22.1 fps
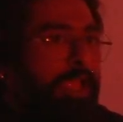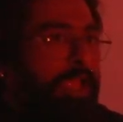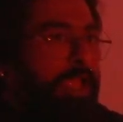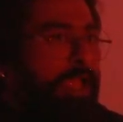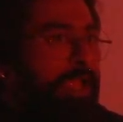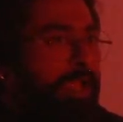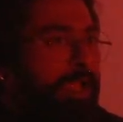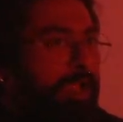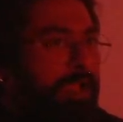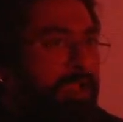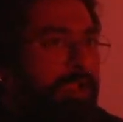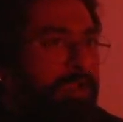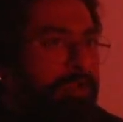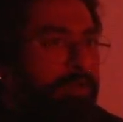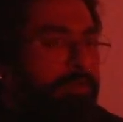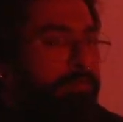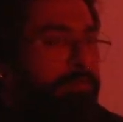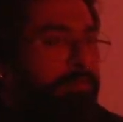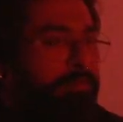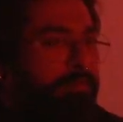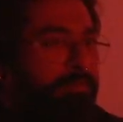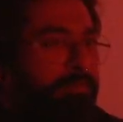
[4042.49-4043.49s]

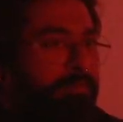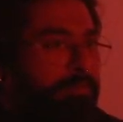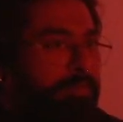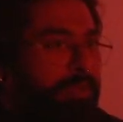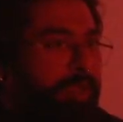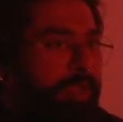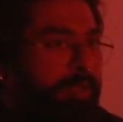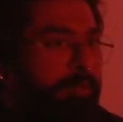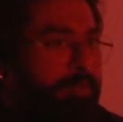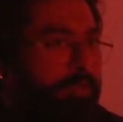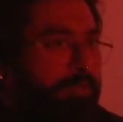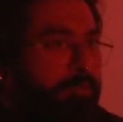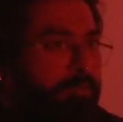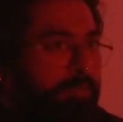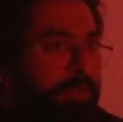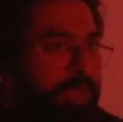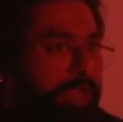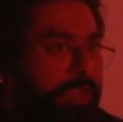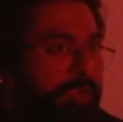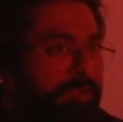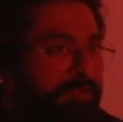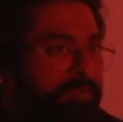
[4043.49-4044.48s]
I mean,
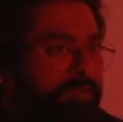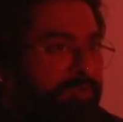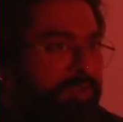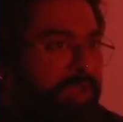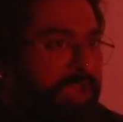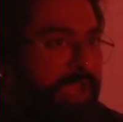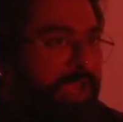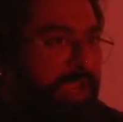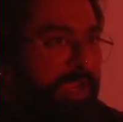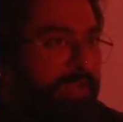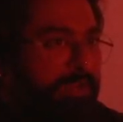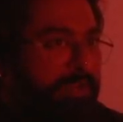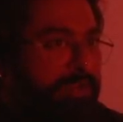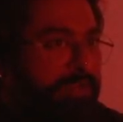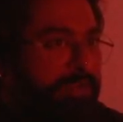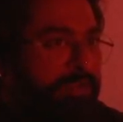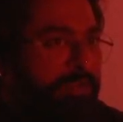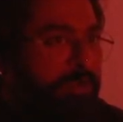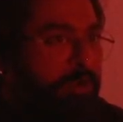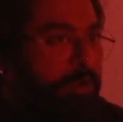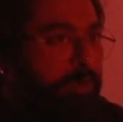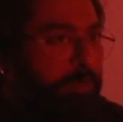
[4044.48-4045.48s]
I've
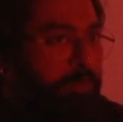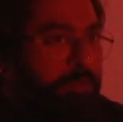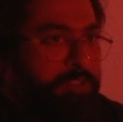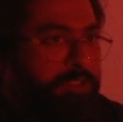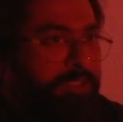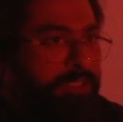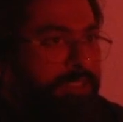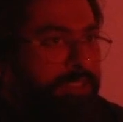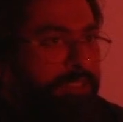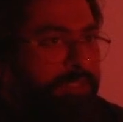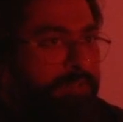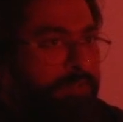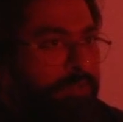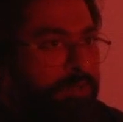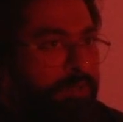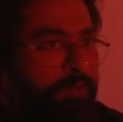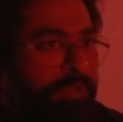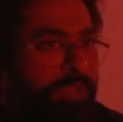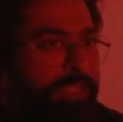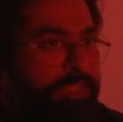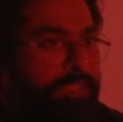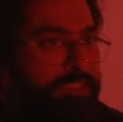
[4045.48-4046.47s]
had the opportunity to
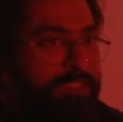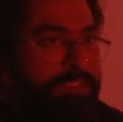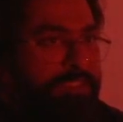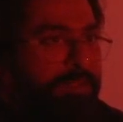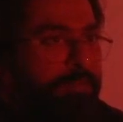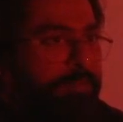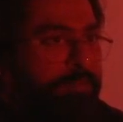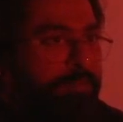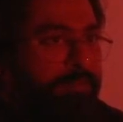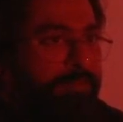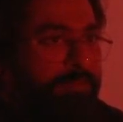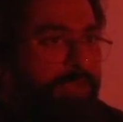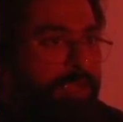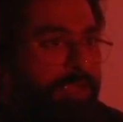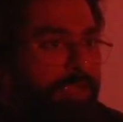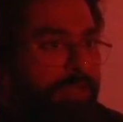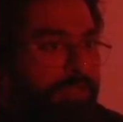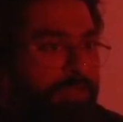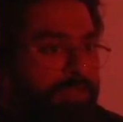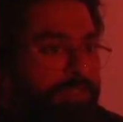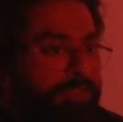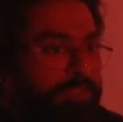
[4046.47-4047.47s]
look at some
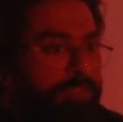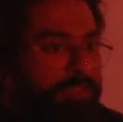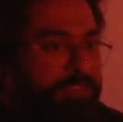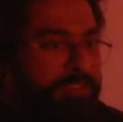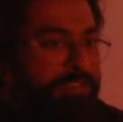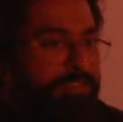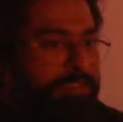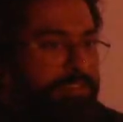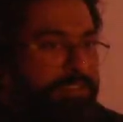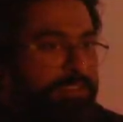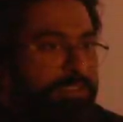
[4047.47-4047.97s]
artists'